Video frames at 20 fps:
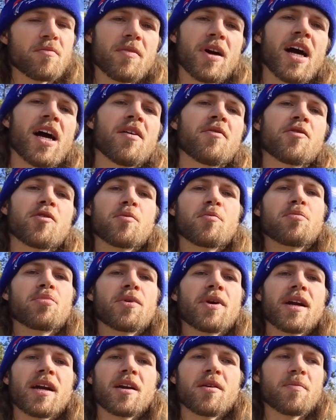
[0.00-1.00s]
Have your
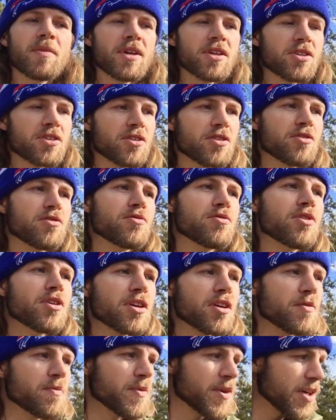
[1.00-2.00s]
brand, make sure you
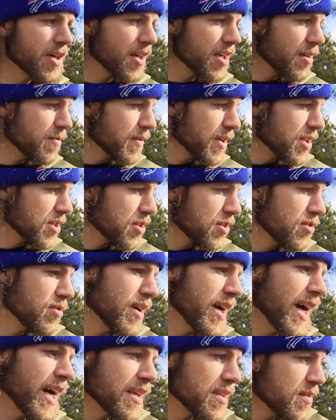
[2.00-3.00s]
look American, make sure you
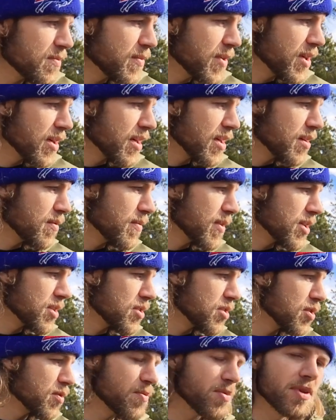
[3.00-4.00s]
act American, make
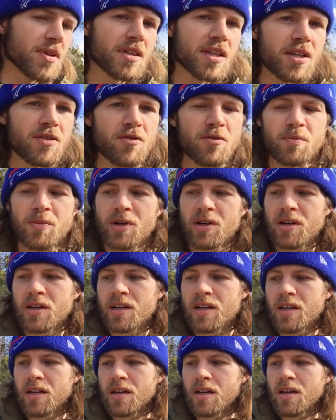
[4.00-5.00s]
sure you believe
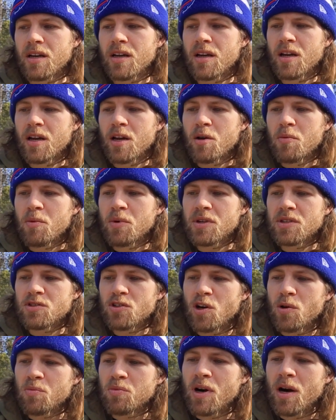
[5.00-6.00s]
American. But it's
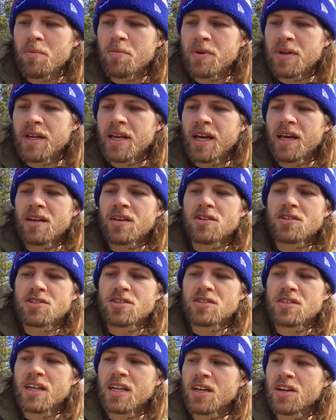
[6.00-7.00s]
all propaganda.
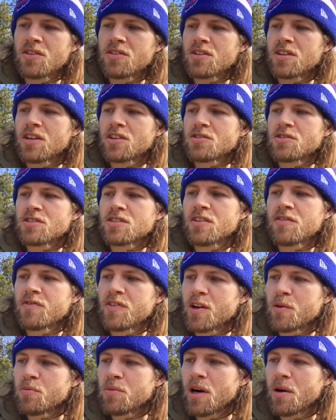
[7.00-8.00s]
Just like other countries are
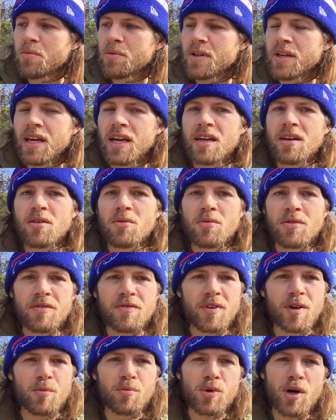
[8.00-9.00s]
fed propaganda, we're
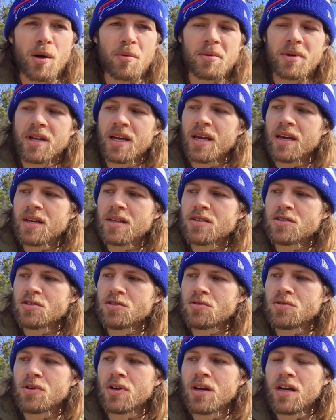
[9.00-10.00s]
fed propaganda
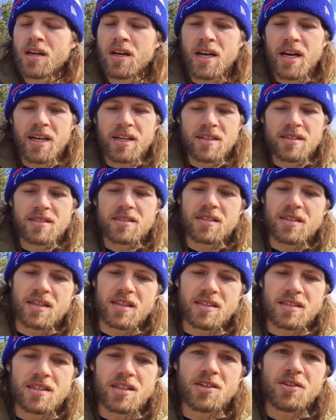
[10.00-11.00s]
too. And it's to
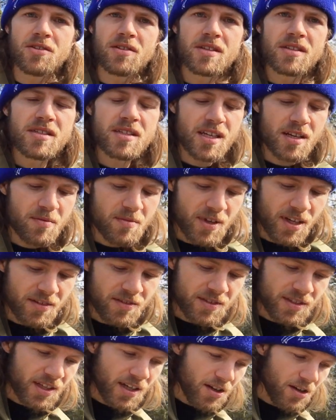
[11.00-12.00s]
continue the same
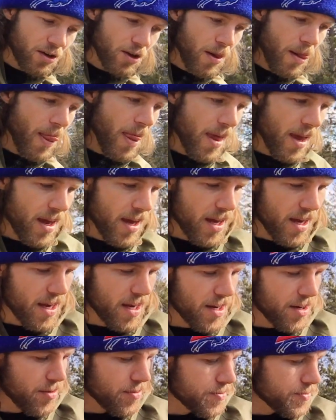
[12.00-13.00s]
lifestyle.
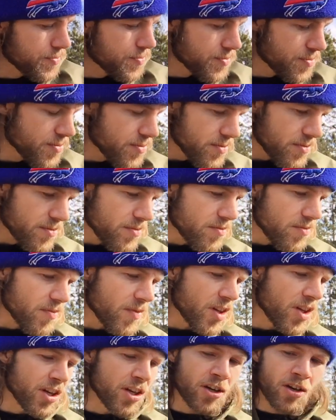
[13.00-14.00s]
And
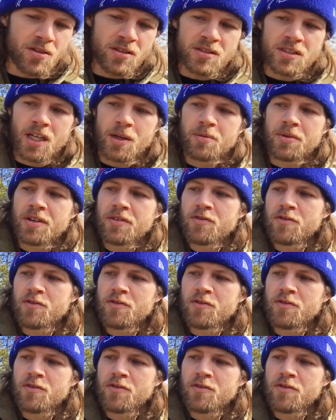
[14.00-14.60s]
You know, this type of